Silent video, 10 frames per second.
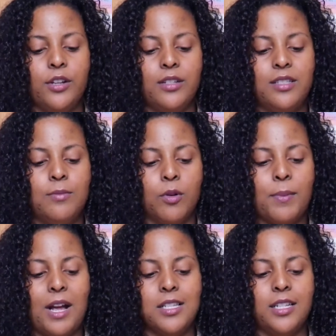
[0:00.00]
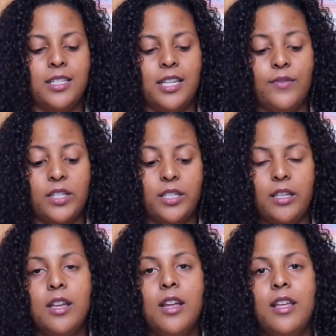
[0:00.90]
you're going to see more
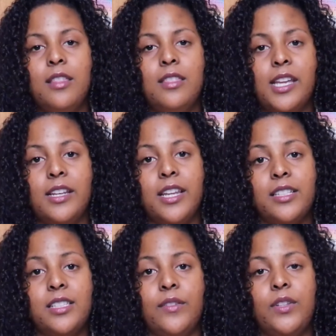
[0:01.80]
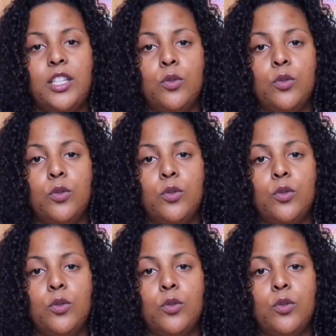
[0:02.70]
positivity than negativity.